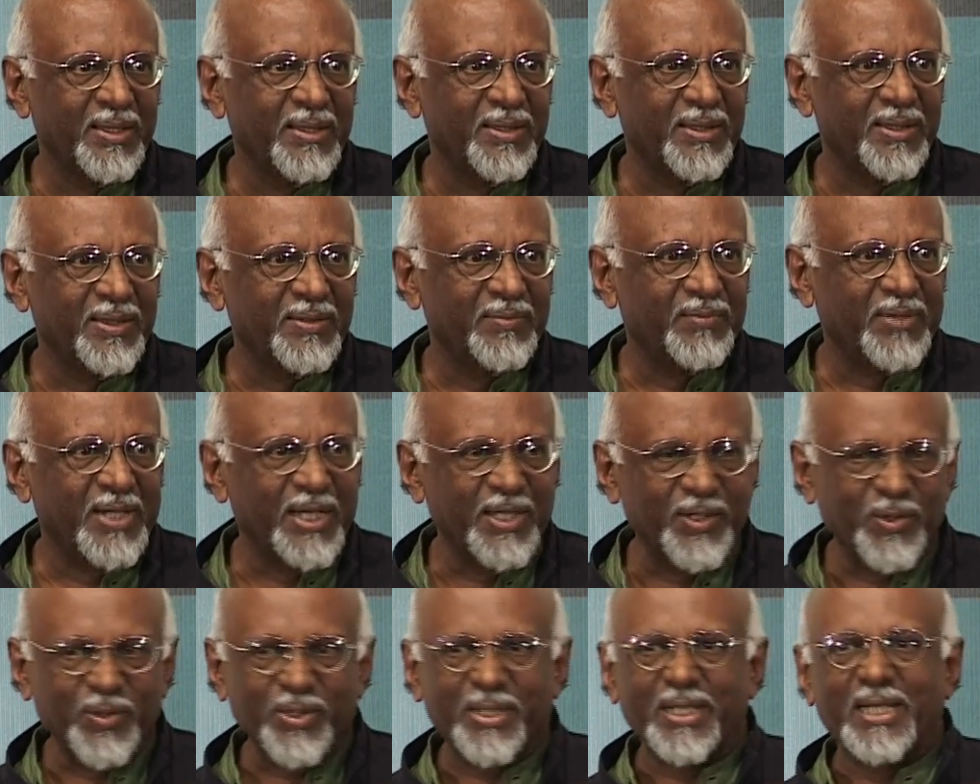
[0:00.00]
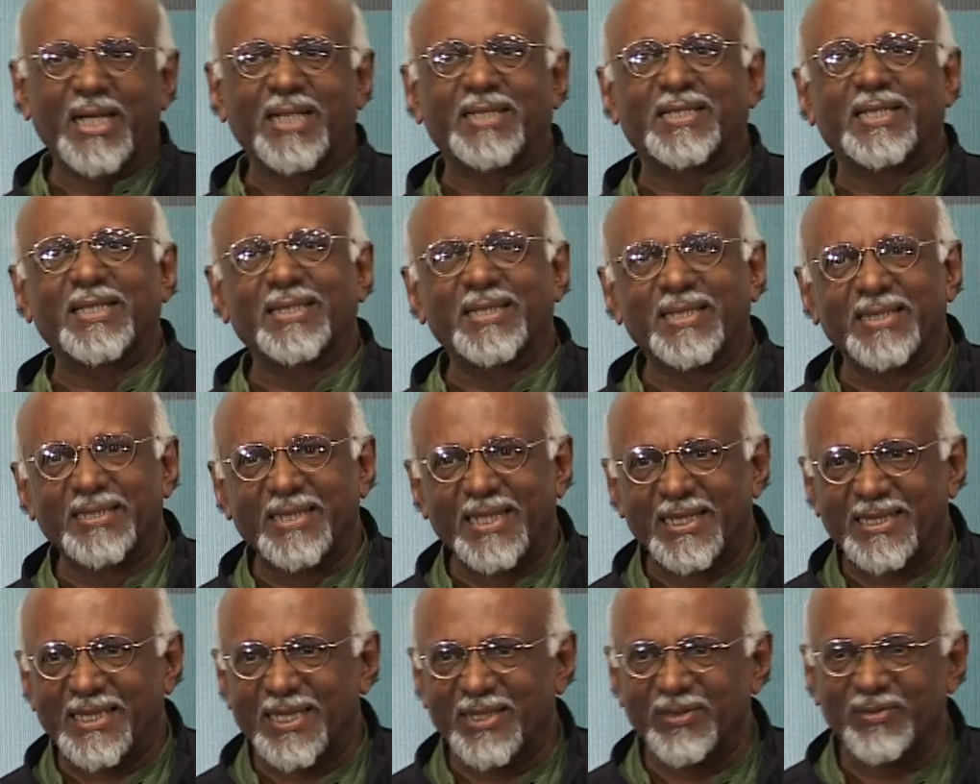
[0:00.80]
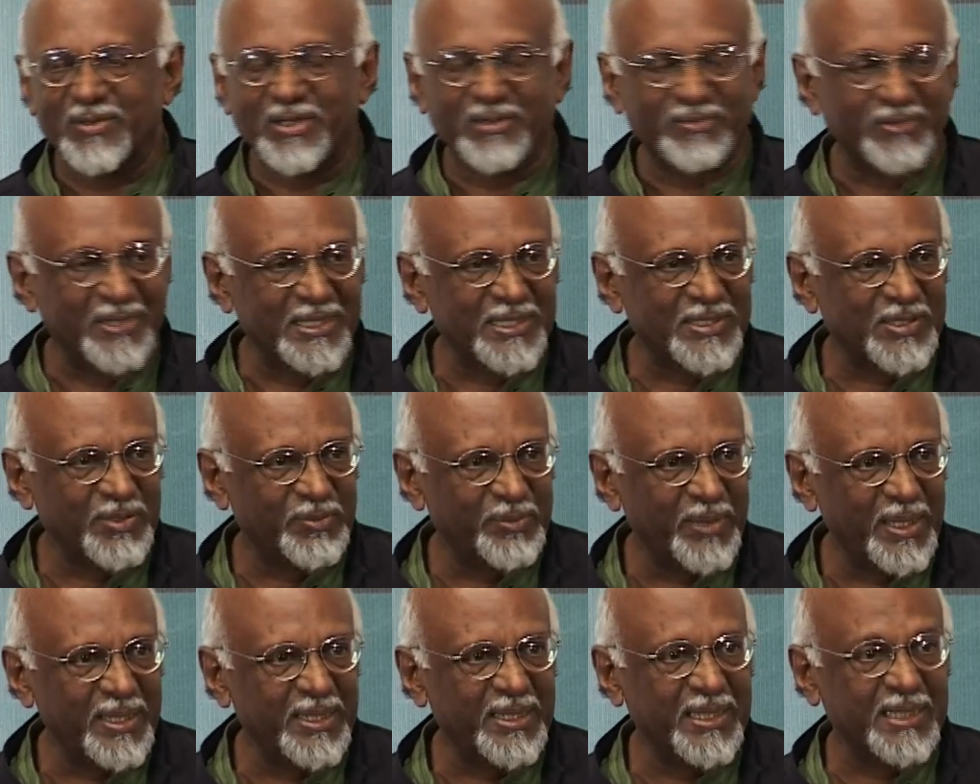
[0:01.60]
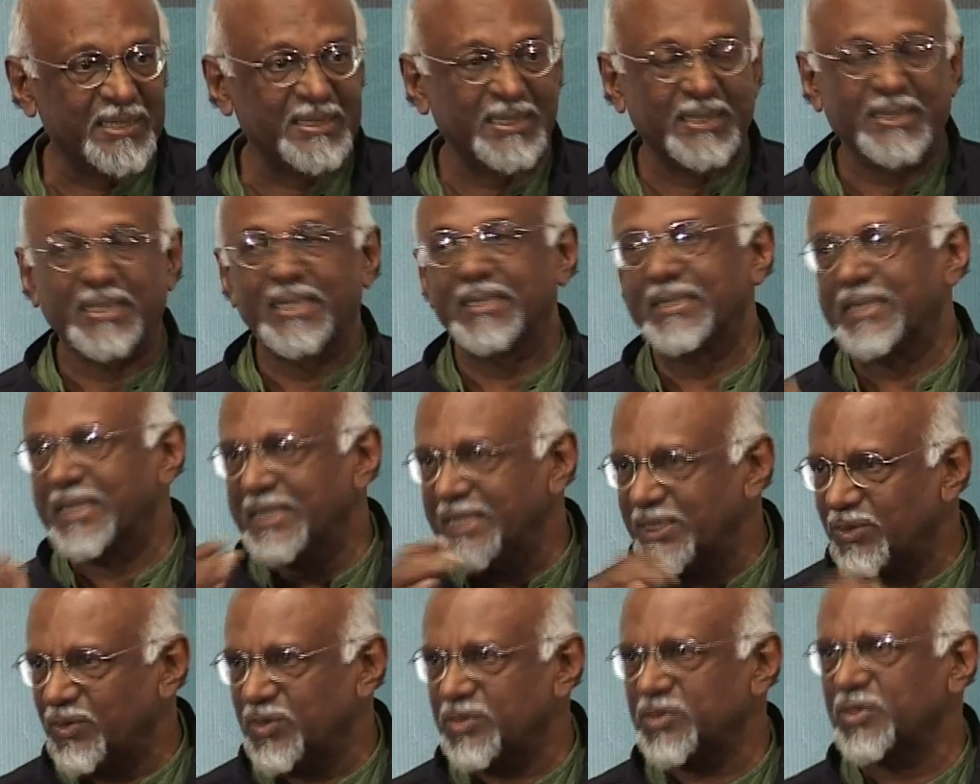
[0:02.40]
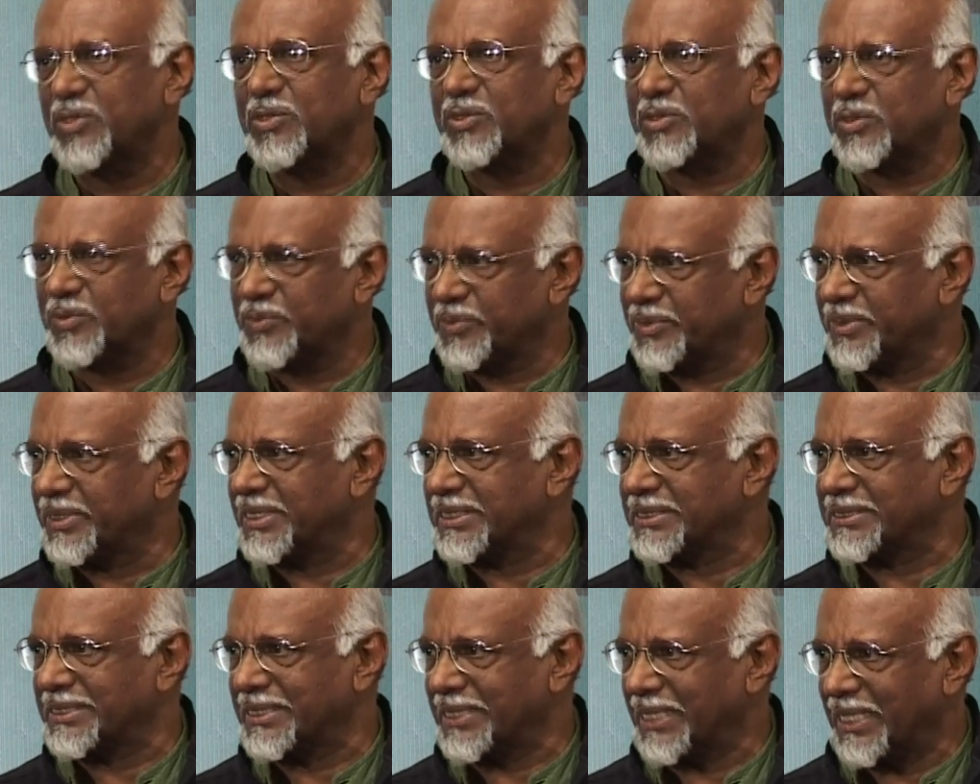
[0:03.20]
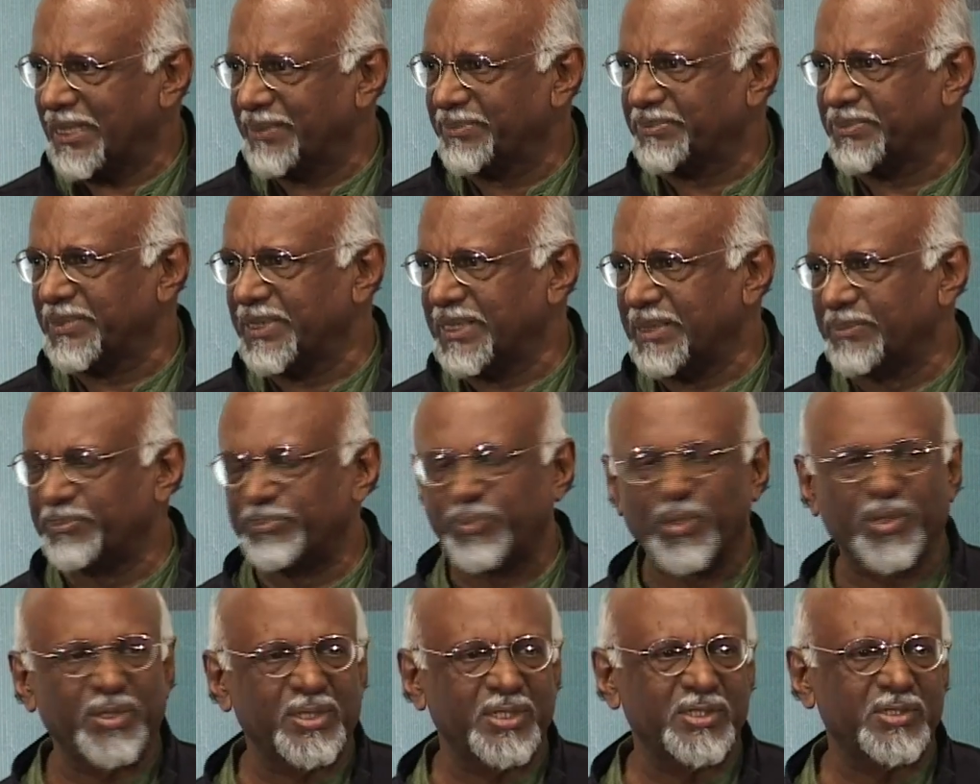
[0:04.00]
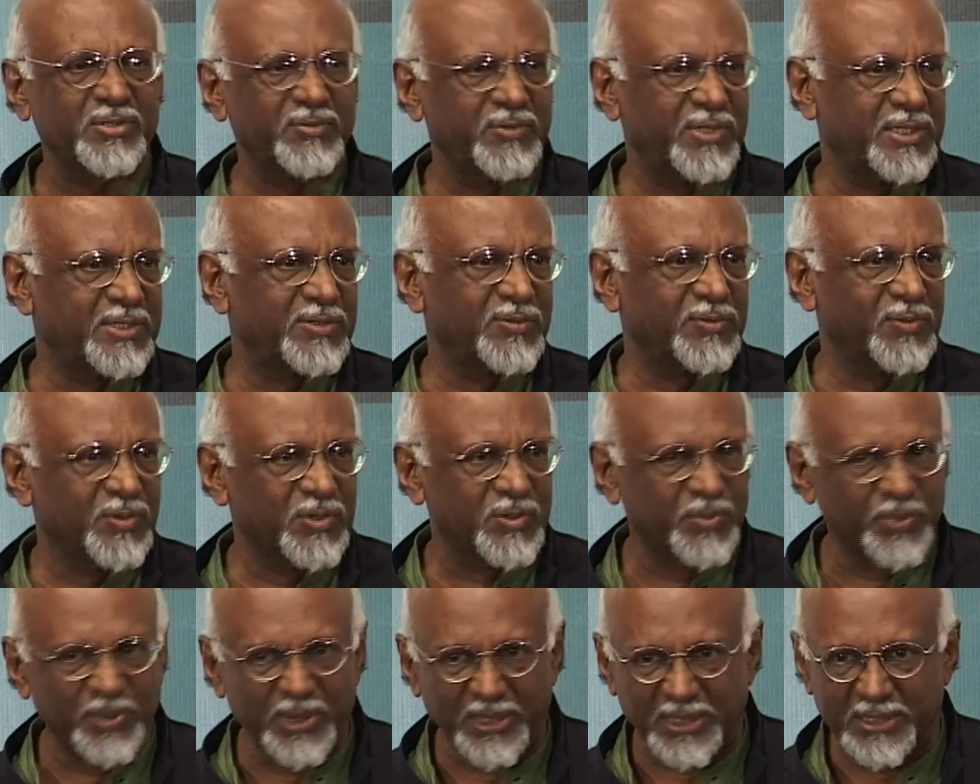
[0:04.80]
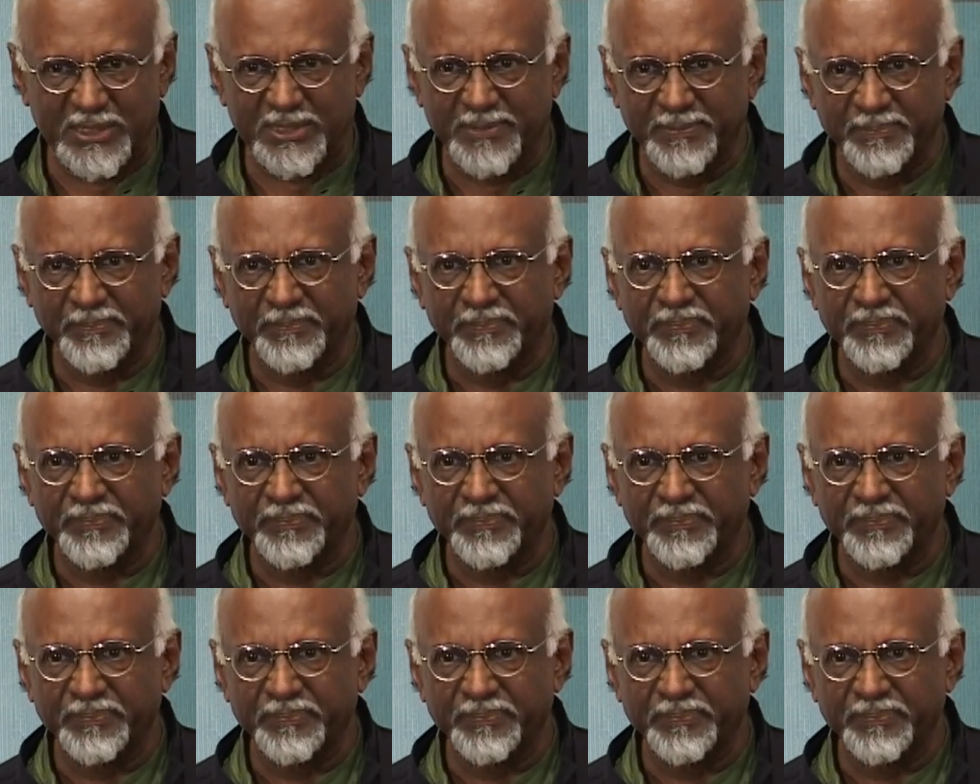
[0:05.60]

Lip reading: Why are you reacting in that kind of defensive manner, etc.? And then he goes on to describe the importance of each of those works.